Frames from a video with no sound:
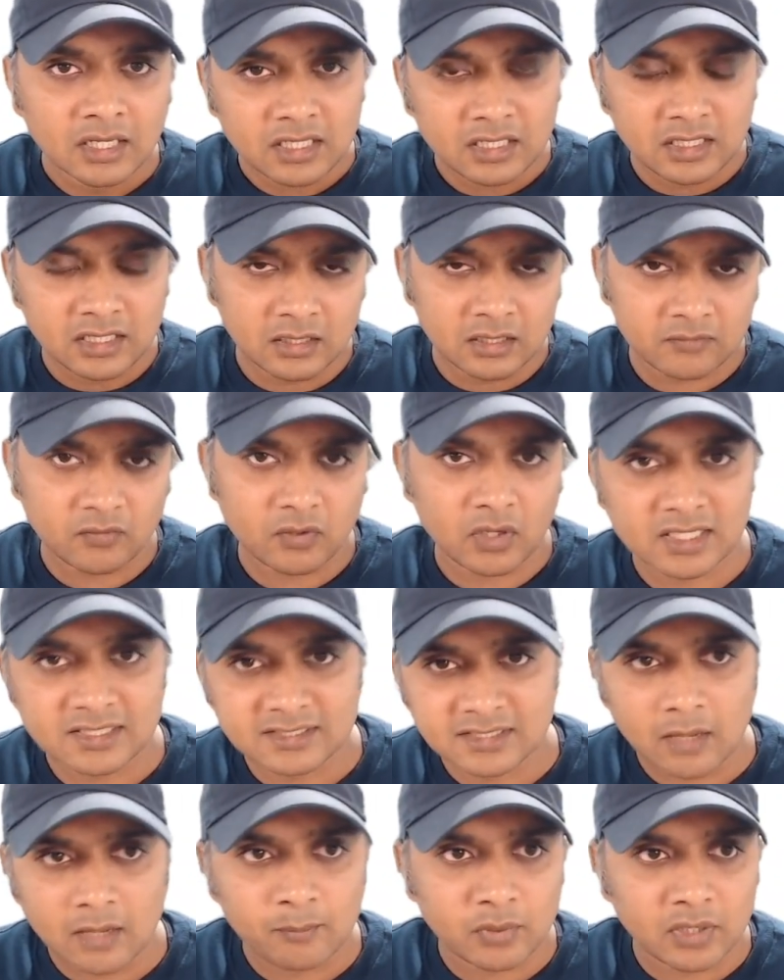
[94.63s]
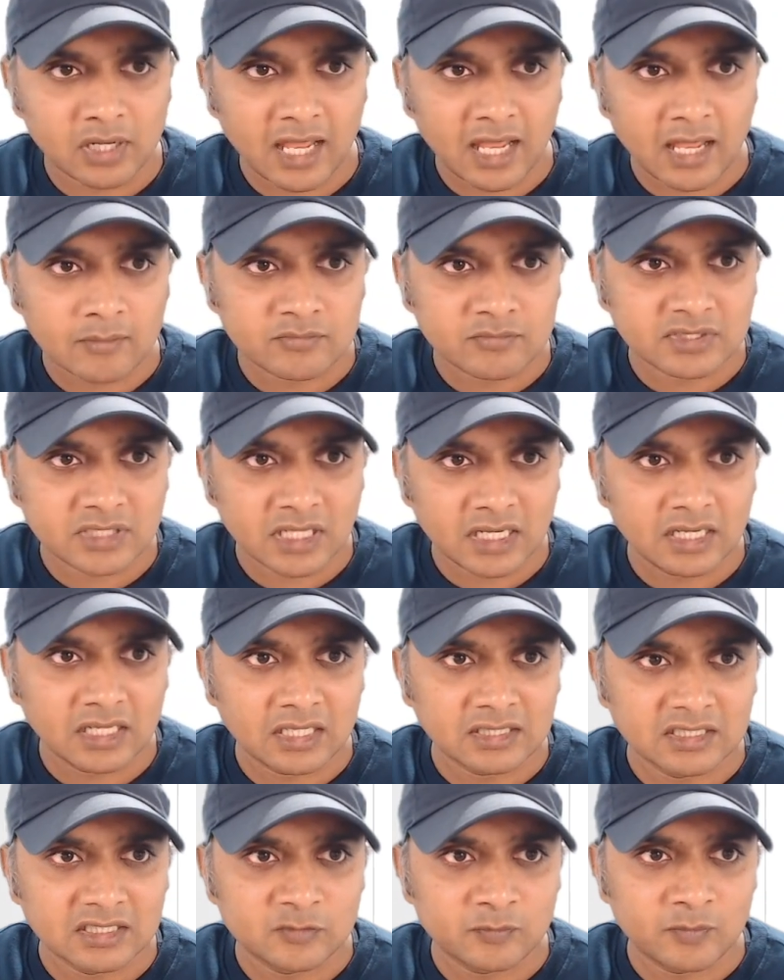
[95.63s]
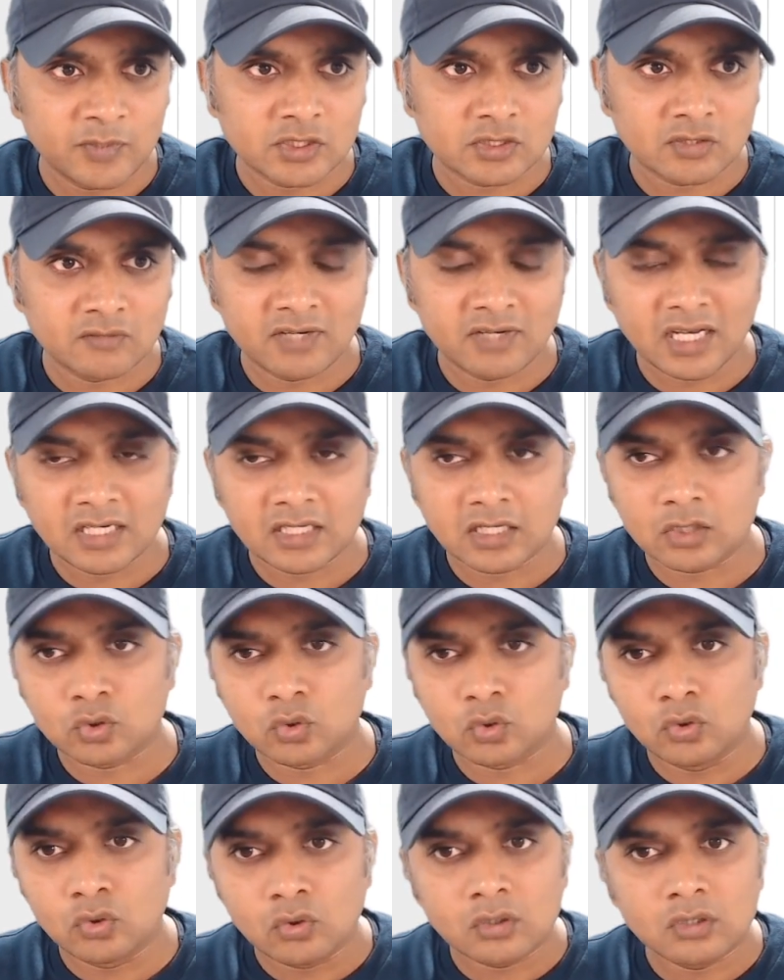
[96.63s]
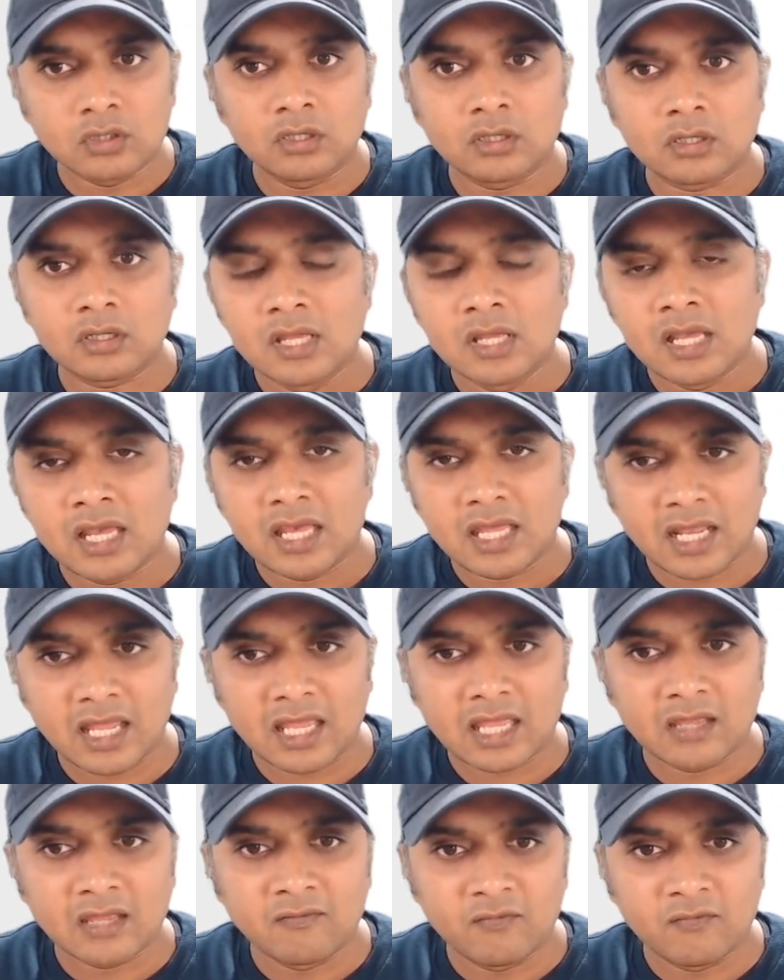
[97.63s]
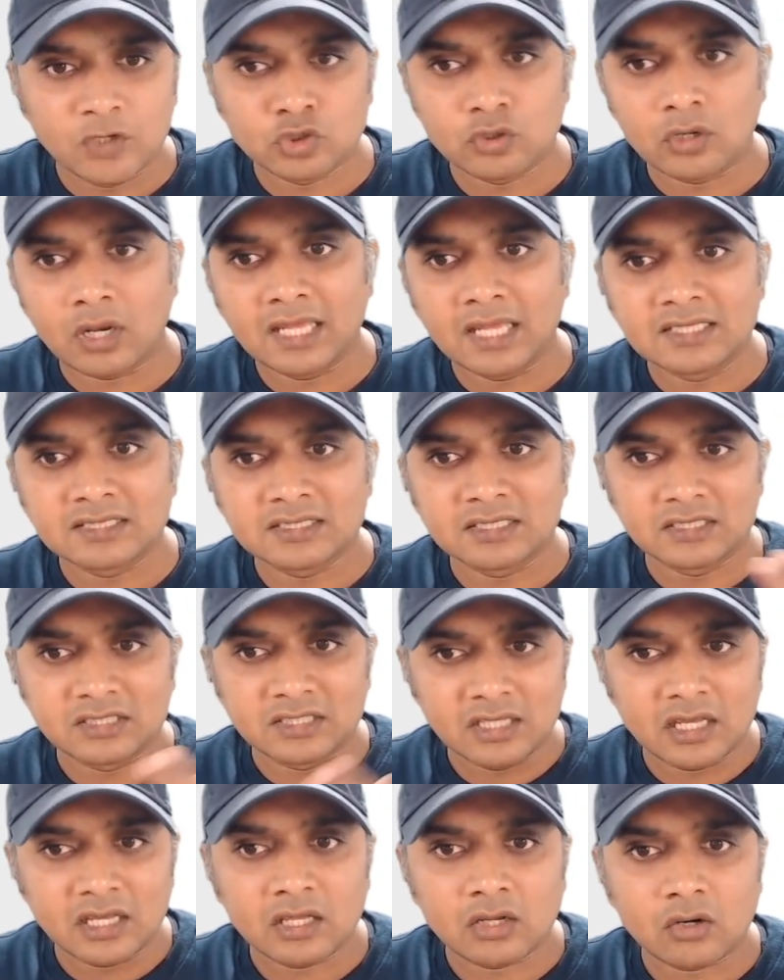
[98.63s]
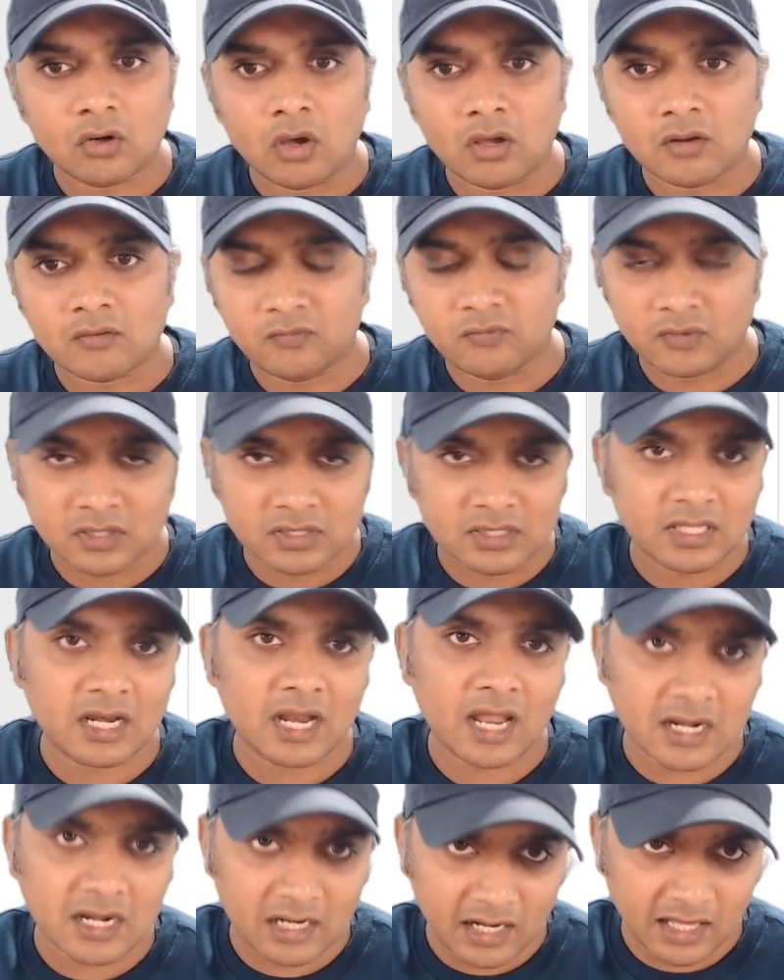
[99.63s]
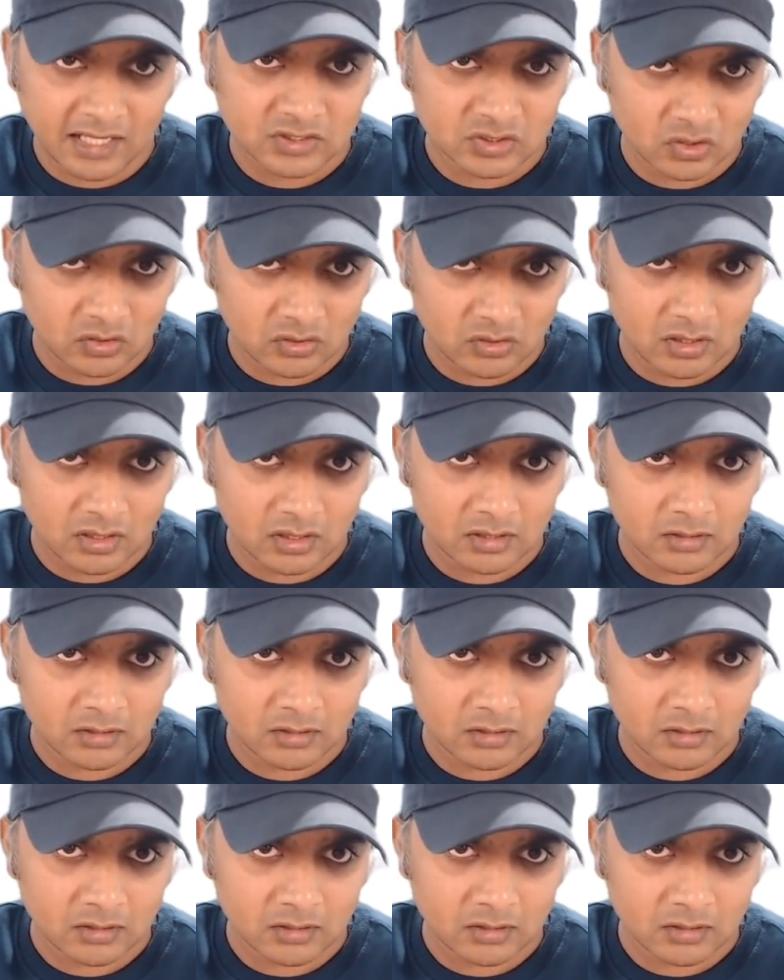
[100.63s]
Here, for example, I'm sending this piece of data to Looker and I can visualize it there or further analyze it there.